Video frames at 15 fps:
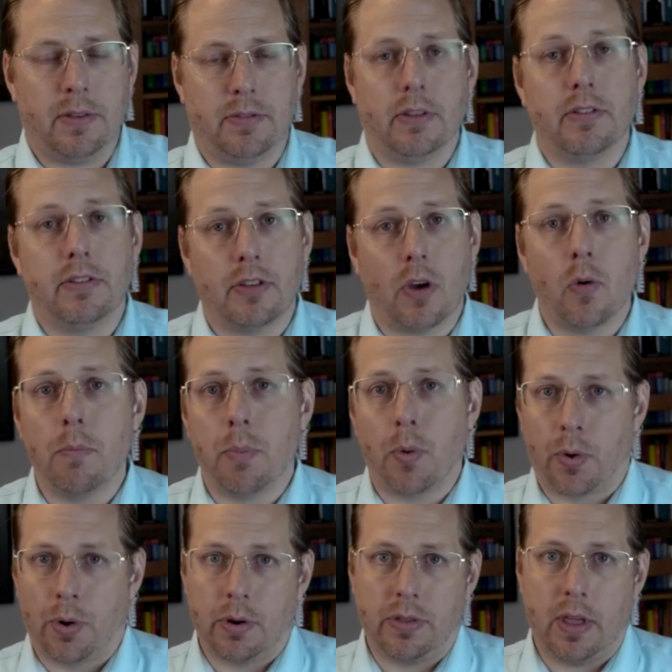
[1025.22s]
it's so
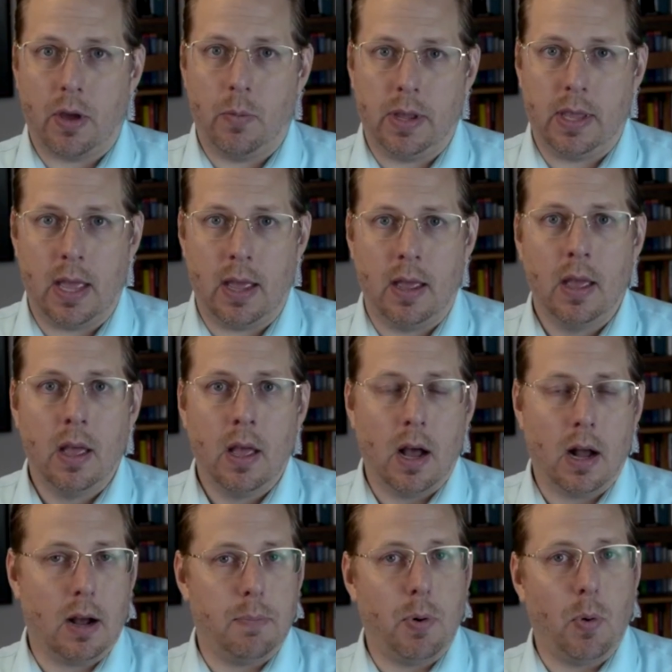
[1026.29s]
important that we get a
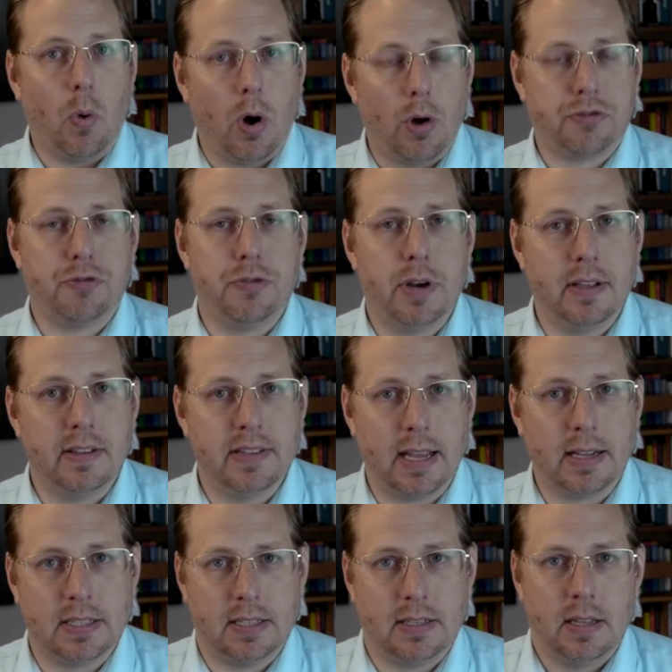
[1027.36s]
couple Wall Street
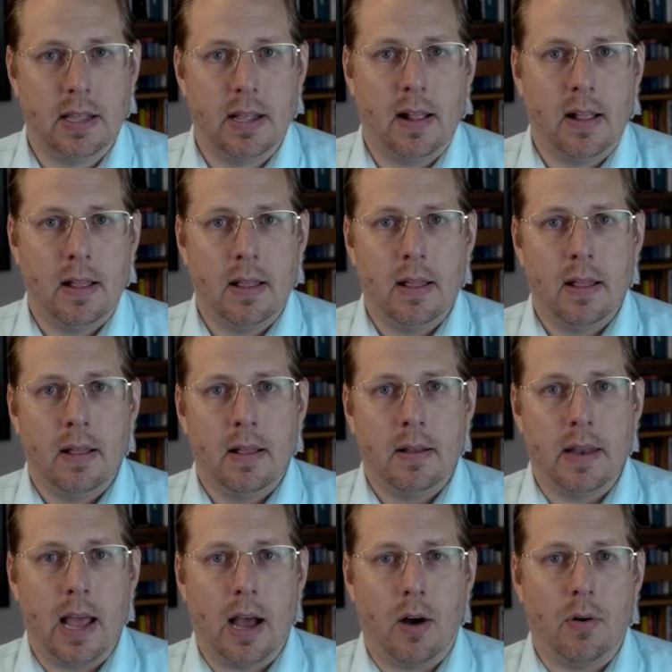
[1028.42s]
execs.
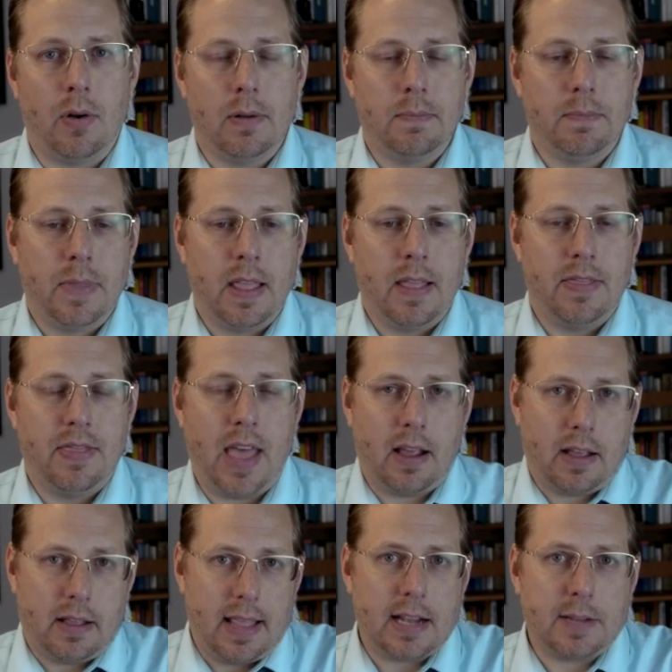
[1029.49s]
Now,
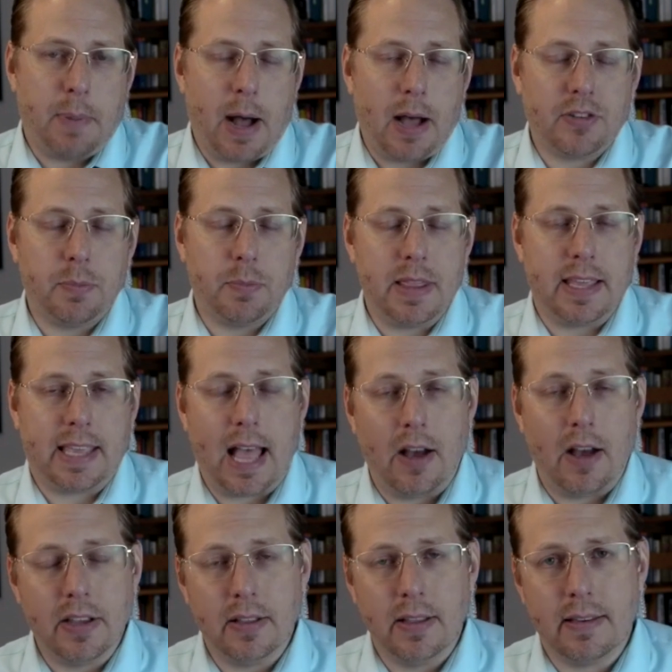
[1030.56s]
that's possibly the
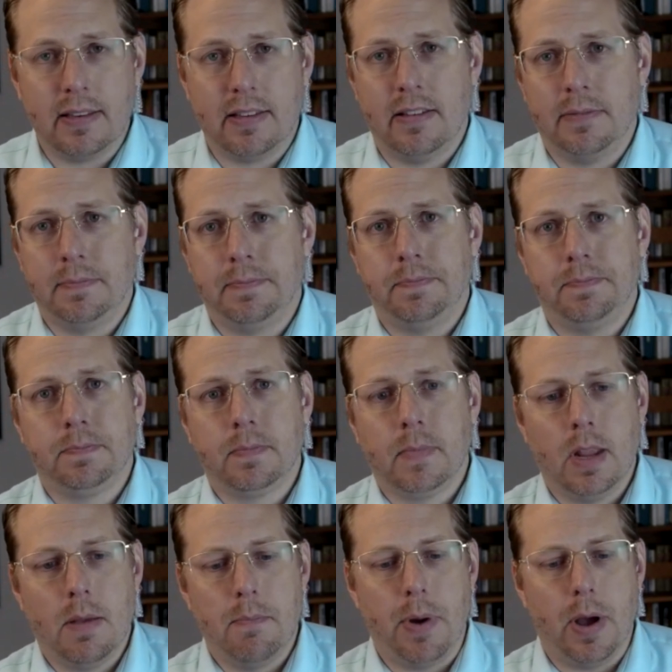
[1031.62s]
calculus,
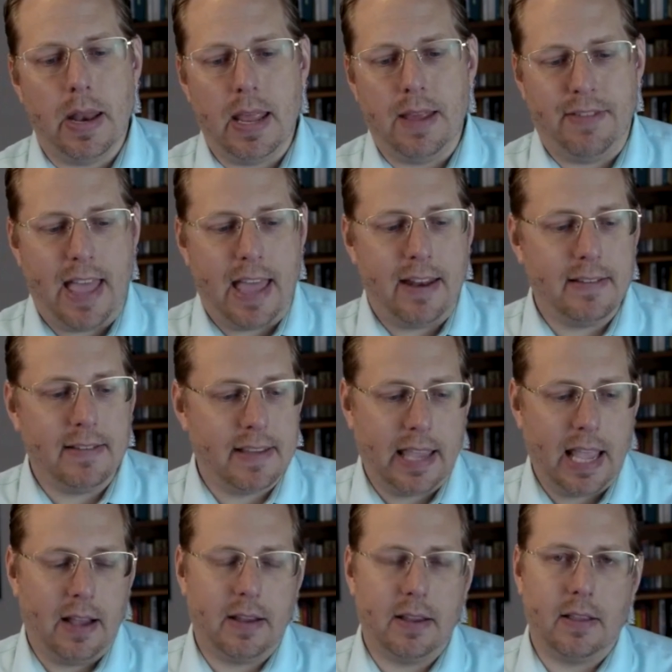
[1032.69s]
but if that is the
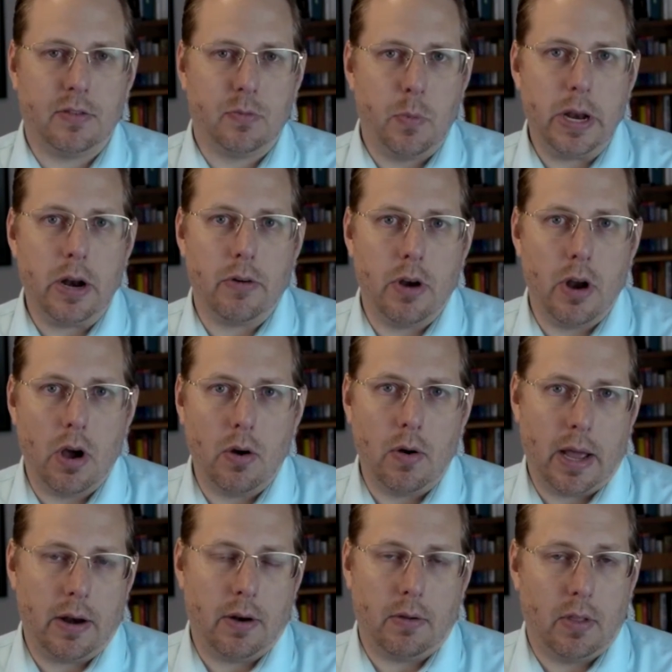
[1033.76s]
calculus, we don't know.
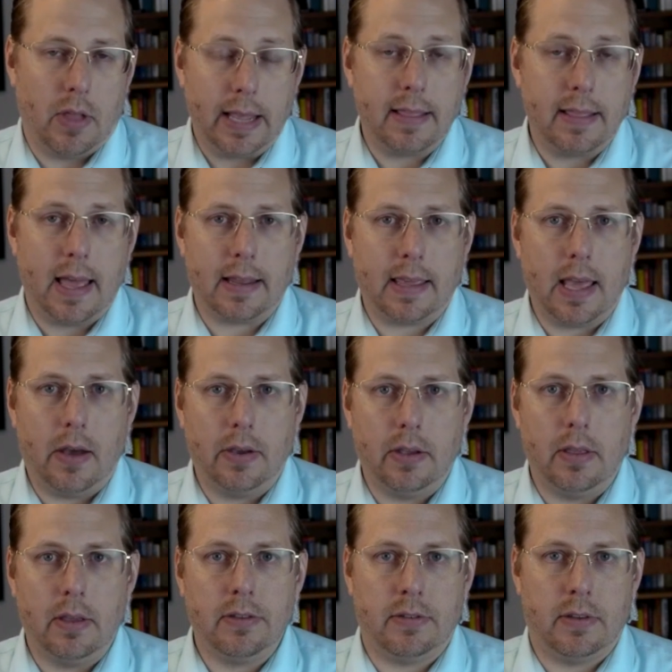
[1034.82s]
I don't like that
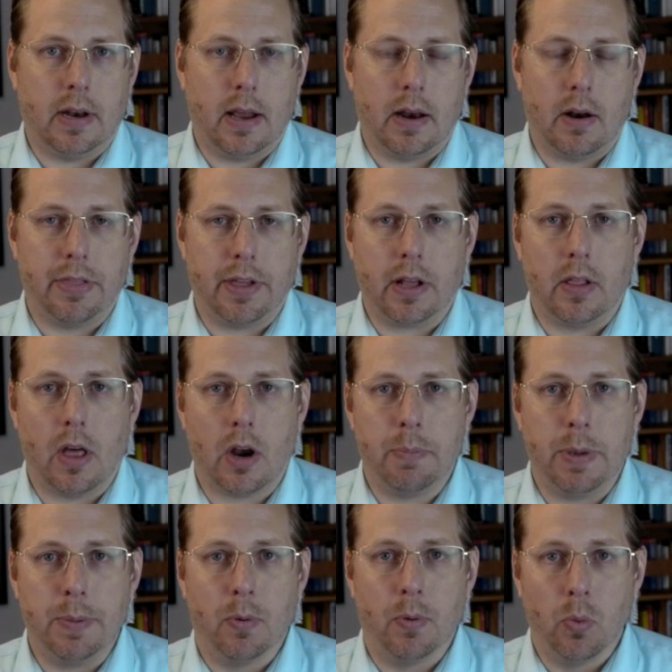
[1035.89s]
calculus, and I don't think a lot of
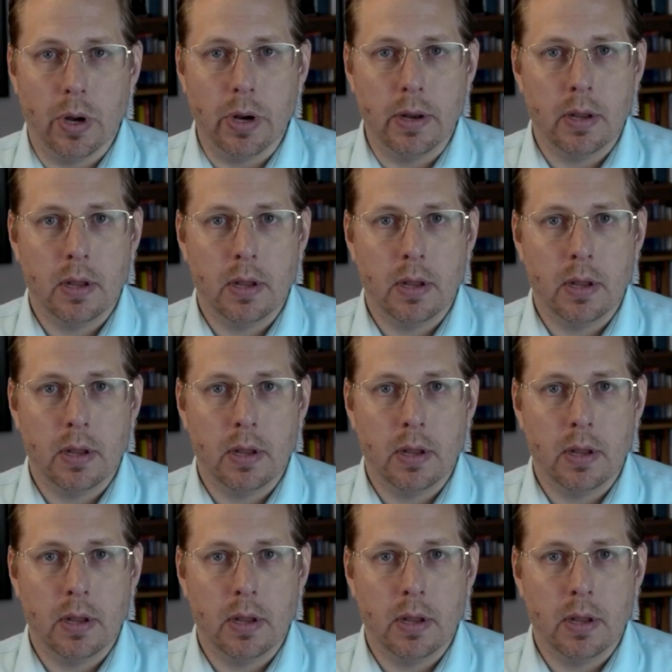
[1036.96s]
people would.